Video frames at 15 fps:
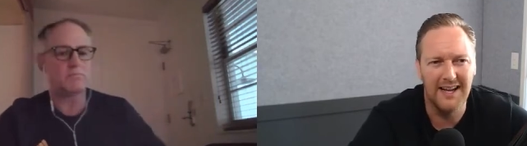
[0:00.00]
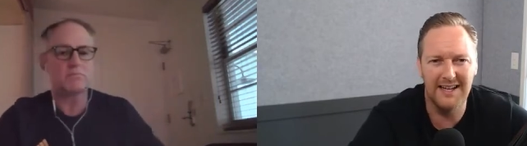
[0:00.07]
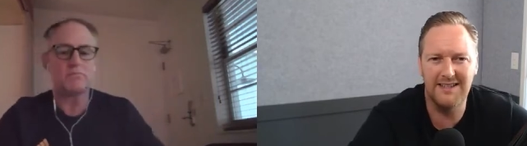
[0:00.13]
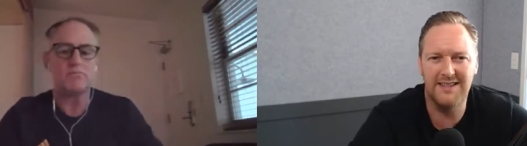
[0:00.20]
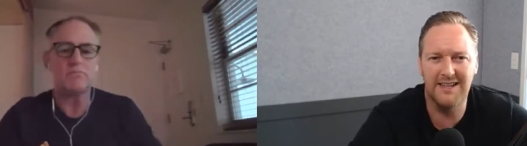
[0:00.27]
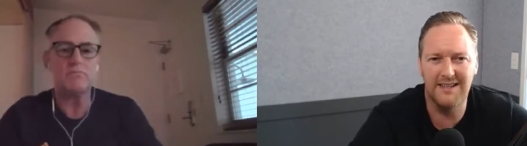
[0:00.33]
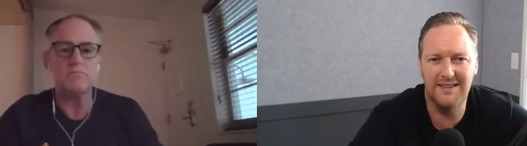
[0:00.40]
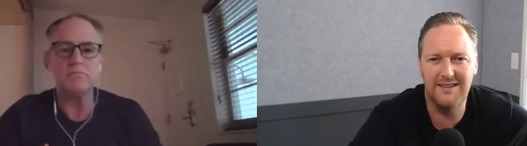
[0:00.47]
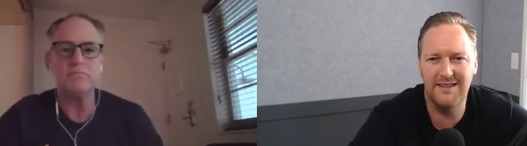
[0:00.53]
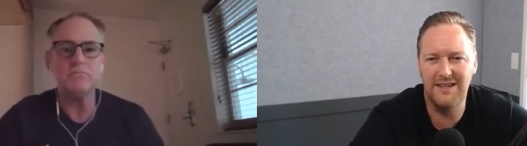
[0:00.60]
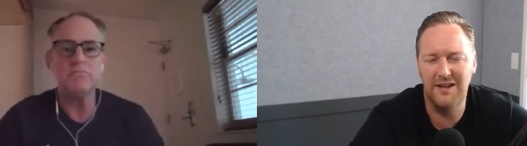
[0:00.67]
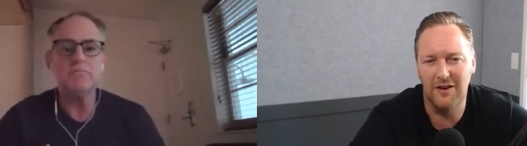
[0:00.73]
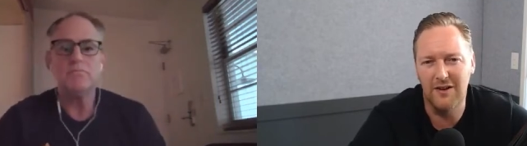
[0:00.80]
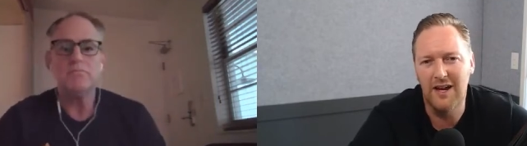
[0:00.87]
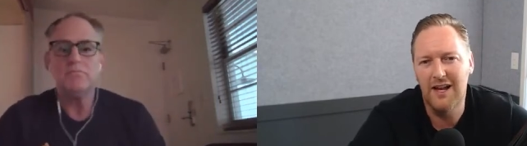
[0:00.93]
Speaker 1: it's it's
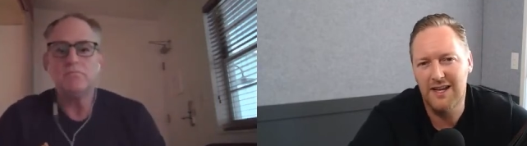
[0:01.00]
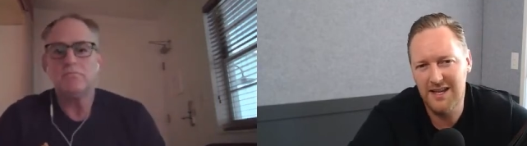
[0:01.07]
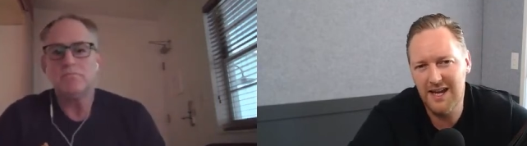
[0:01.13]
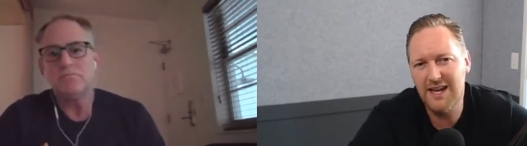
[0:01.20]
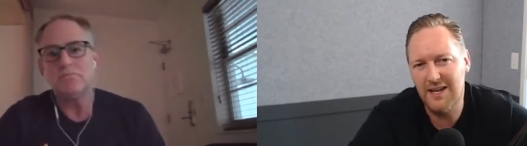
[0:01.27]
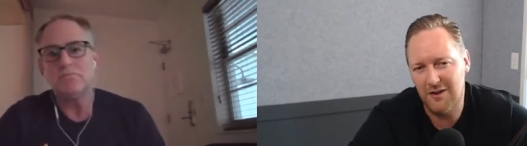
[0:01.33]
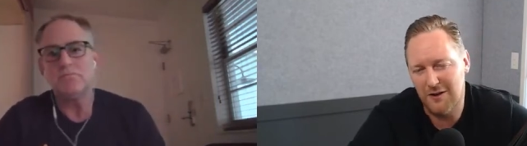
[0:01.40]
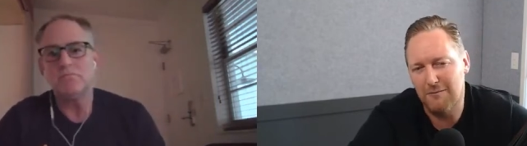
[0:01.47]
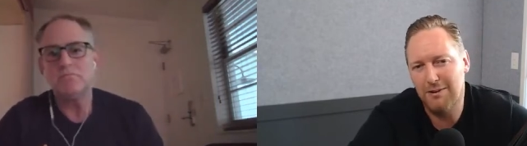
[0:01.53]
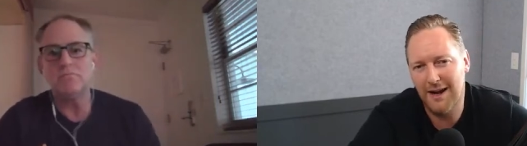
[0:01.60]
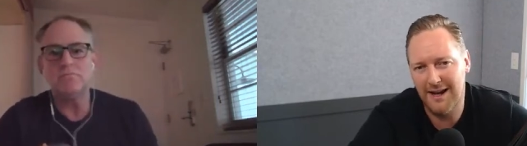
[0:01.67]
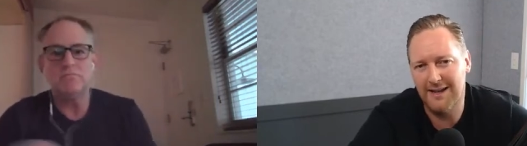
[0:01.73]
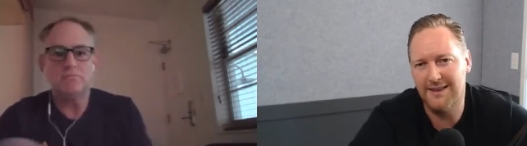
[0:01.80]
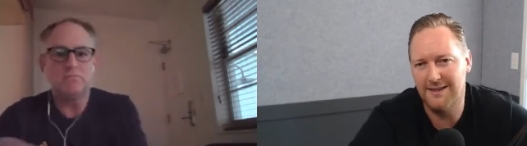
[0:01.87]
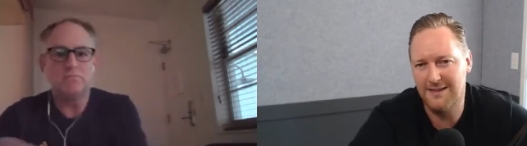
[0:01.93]
you know yeah, you can
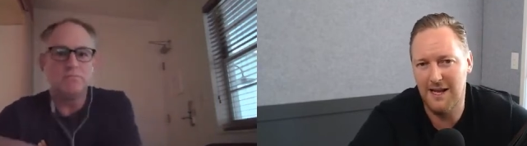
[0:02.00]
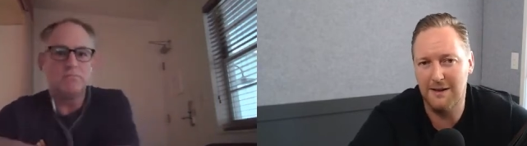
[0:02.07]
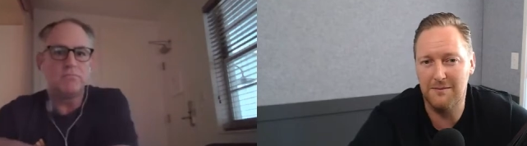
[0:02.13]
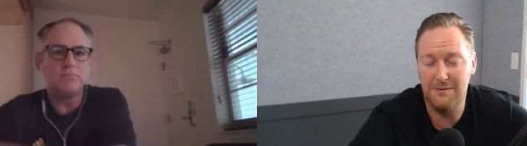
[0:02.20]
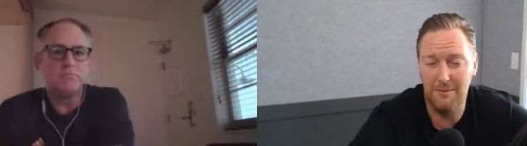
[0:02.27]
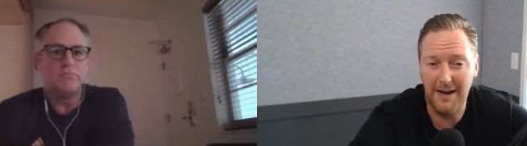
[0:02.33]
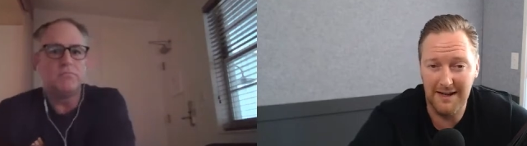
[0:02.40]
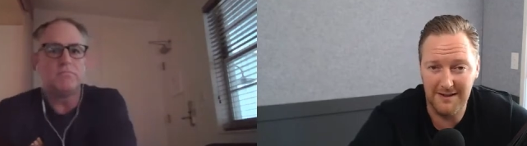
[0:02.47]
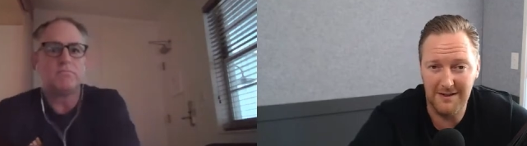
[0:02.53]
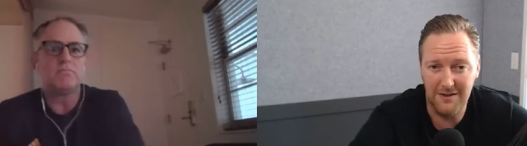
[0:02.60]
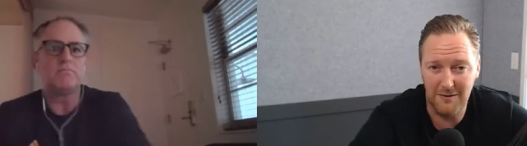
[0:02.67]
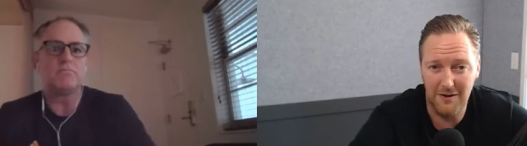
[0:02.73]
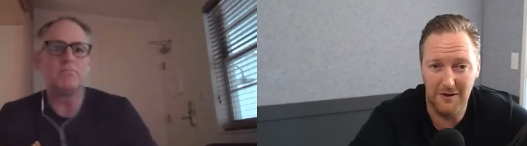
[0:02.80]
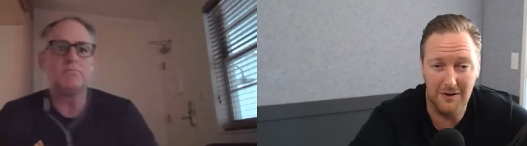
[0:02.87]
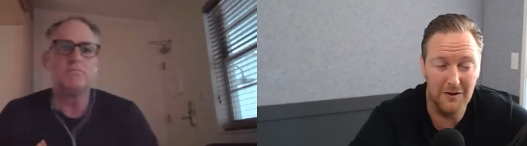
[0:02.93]
play in the same space. You
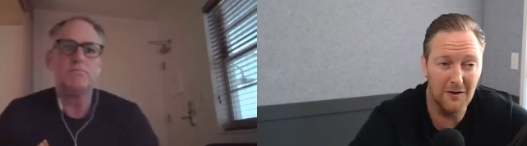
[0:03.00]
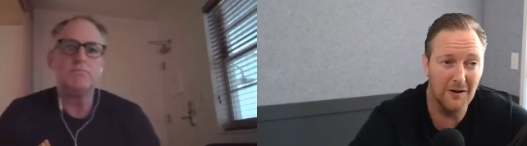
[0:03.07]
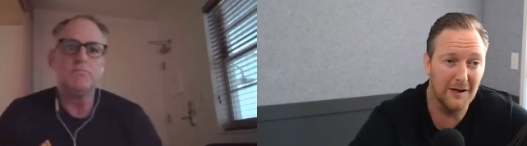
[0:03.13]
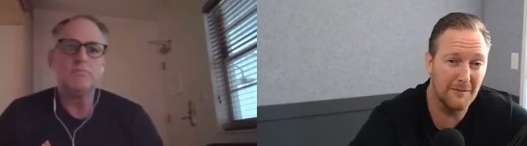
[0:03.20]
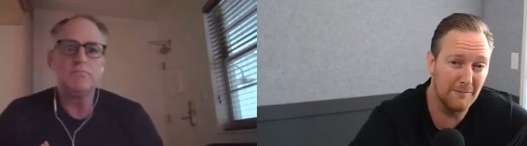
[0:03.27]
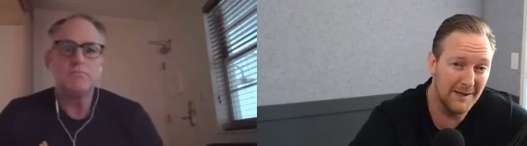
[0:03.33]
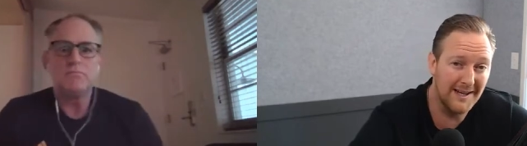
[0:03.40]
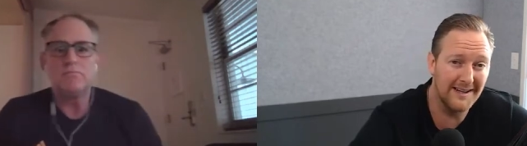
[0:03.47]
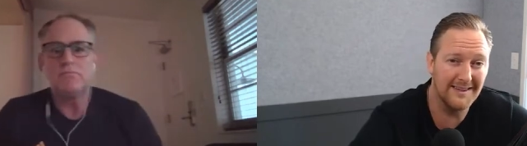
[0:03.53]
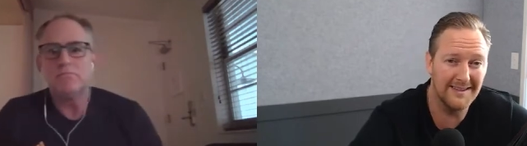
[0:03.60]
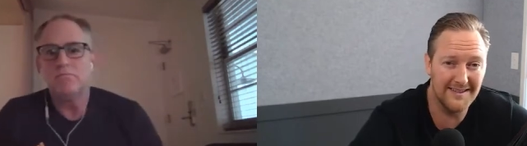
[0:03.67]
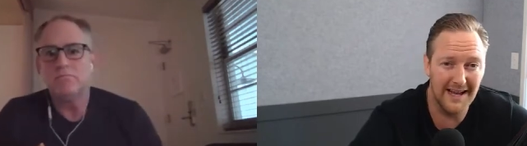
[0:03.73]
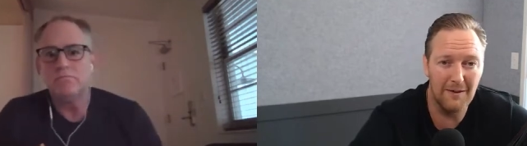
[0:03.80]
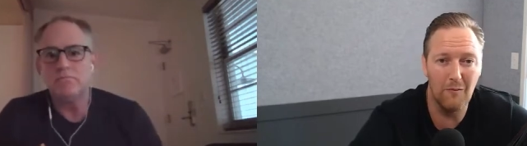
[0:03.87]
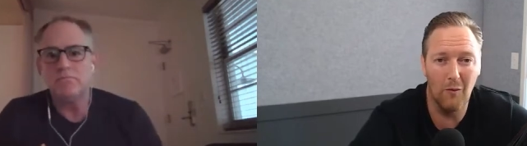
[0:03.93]
you got to compete in the
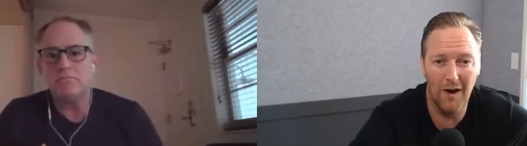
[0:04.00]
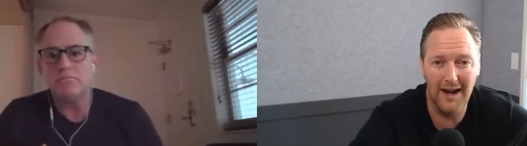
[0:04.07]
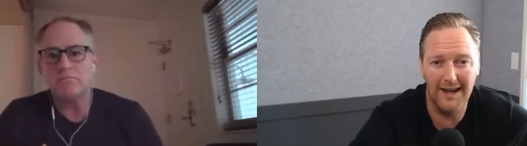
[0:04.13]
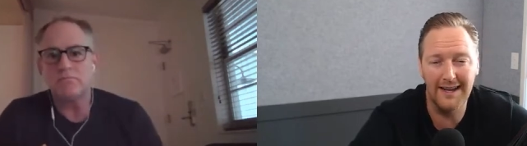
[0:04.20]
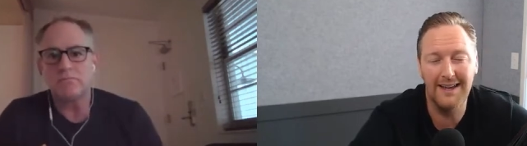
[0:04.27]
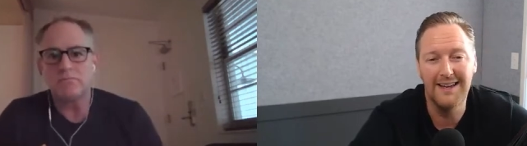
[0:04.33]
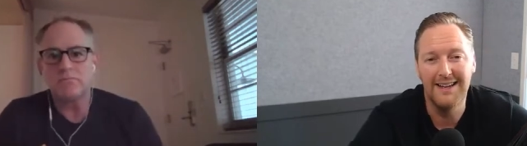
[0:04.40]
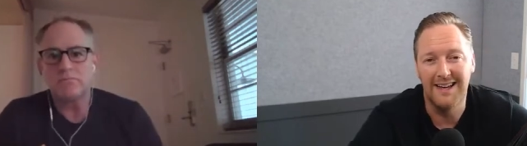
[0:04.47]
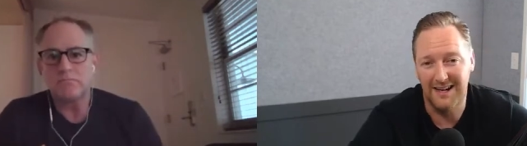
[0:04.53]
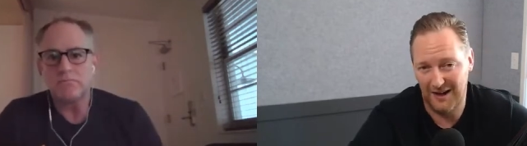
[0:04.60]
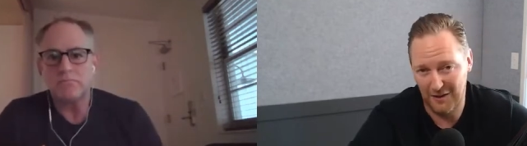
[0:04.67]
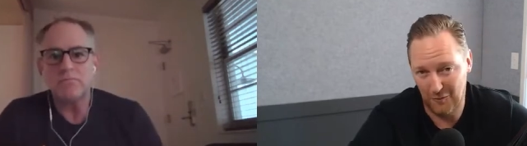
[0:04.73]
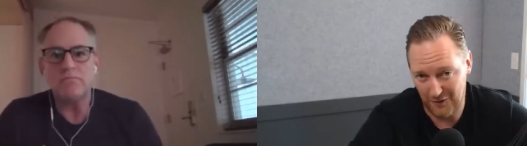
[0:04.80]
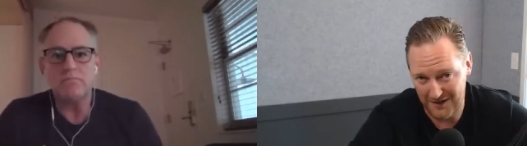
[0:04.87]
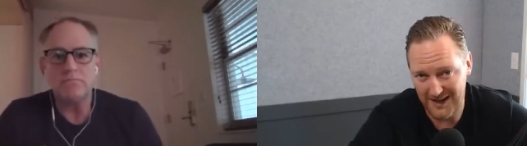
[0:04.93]
same way.
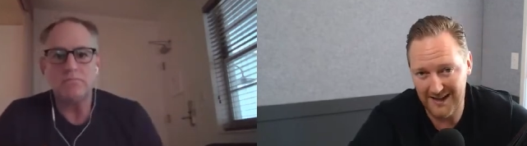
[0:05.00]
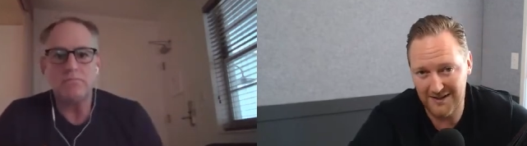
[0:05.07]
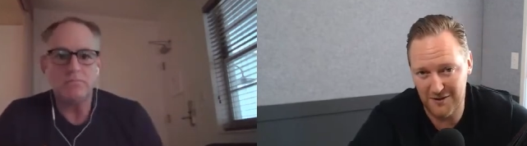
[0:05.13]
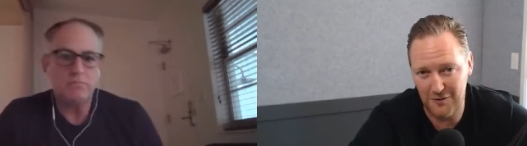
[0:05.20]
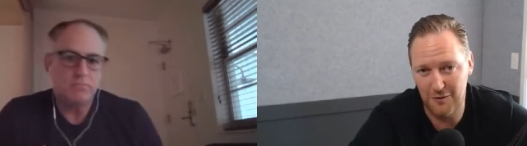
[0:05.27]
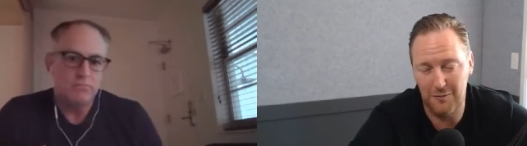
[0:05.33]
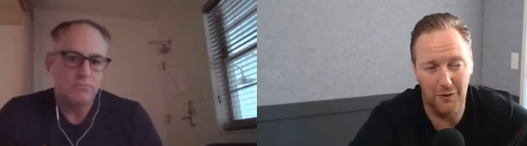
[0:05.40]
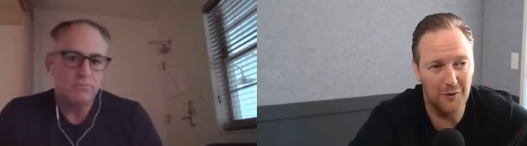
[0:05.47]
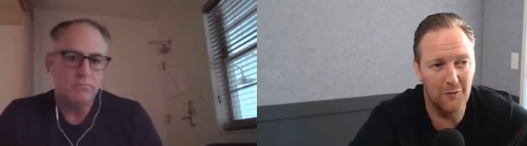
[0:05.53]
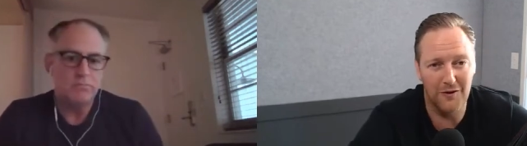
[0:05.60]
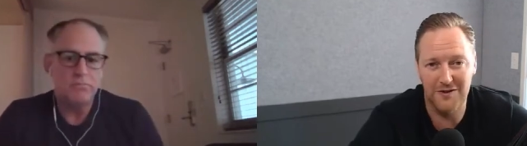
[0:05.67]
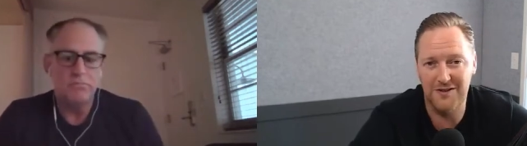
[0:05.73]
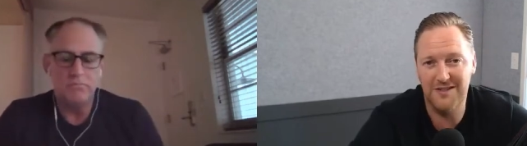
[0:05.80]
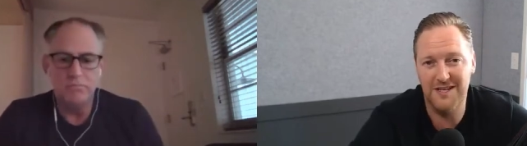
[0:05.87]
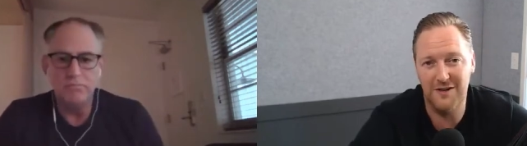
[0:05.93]
Like what it, to your point, what
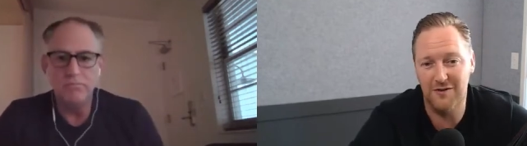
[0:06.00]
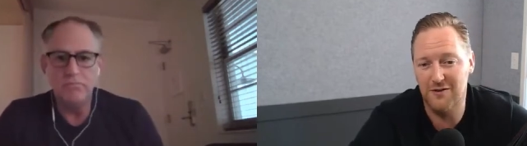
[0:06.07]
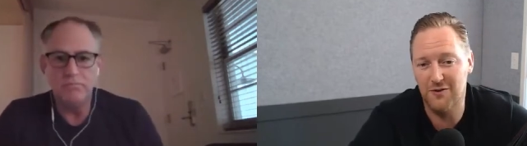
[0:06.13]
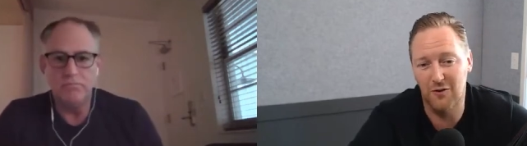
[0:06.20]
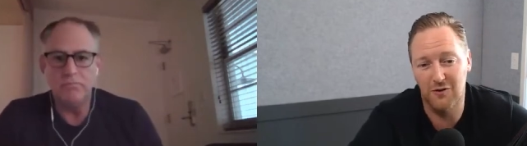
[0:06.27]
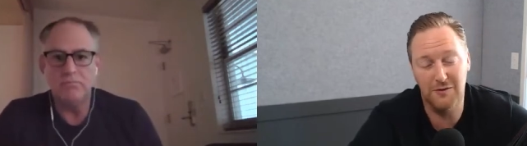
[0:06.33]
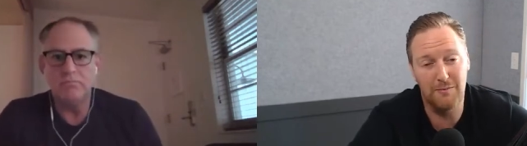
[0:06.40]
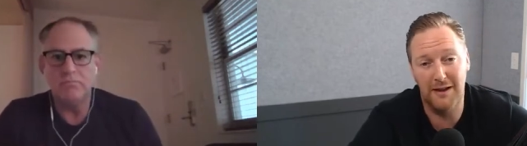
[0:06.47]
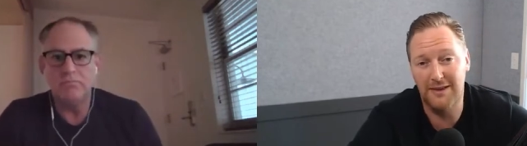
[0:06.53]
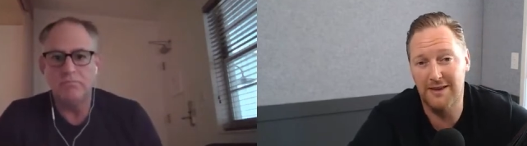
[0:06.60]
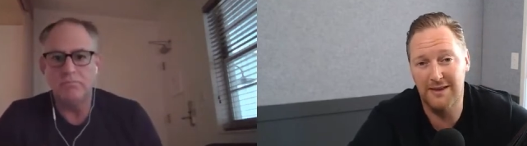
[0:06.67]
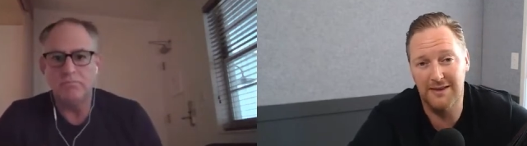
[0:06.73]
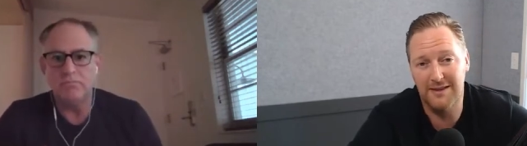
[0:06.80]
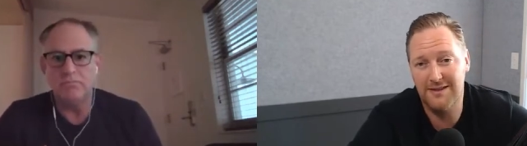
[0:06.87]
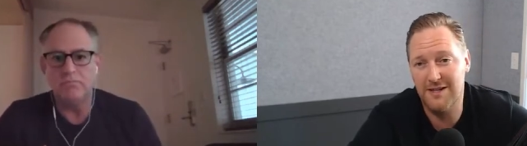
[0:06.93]
is your secret sauce? But
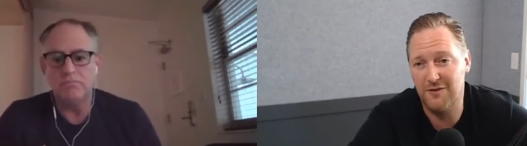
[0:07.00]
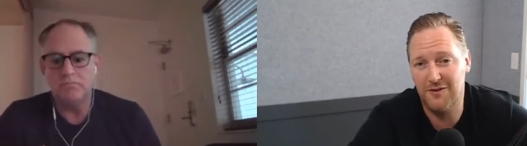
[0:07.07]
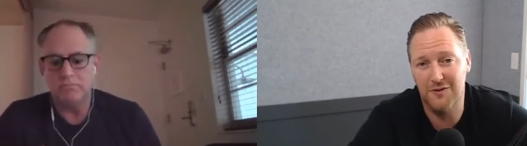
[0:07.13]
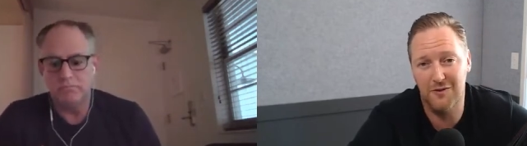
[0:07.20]
the, the secret